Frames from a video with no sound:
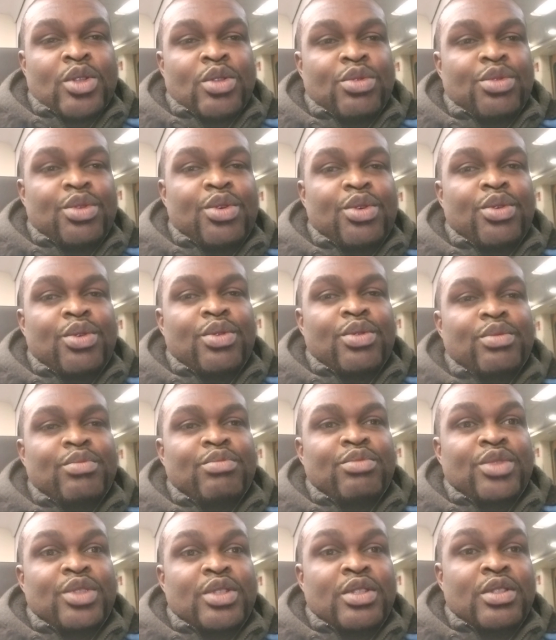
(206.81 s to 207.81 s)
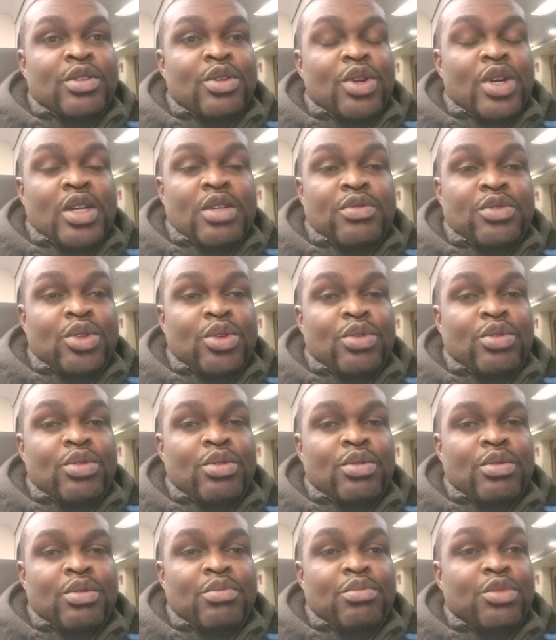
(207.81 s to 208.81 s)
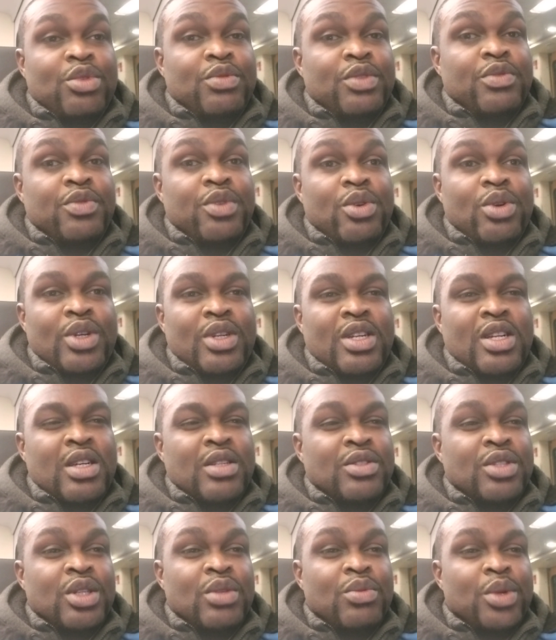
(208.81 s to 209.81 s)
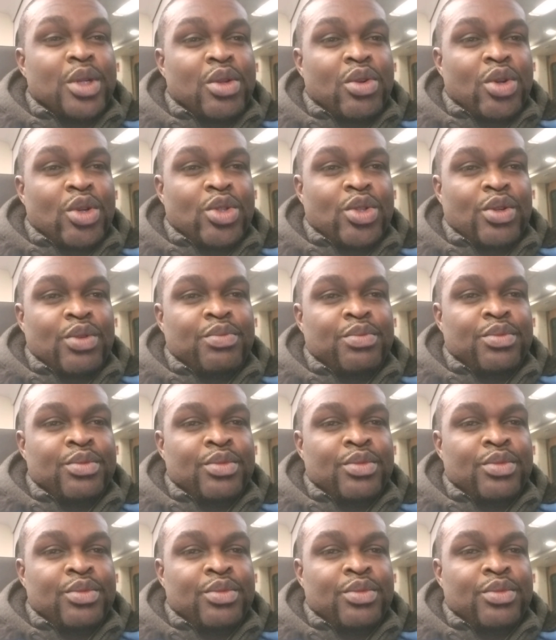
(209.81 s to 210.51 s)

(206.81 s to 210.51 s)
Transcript: So you have to, moving forward now, tread with caution.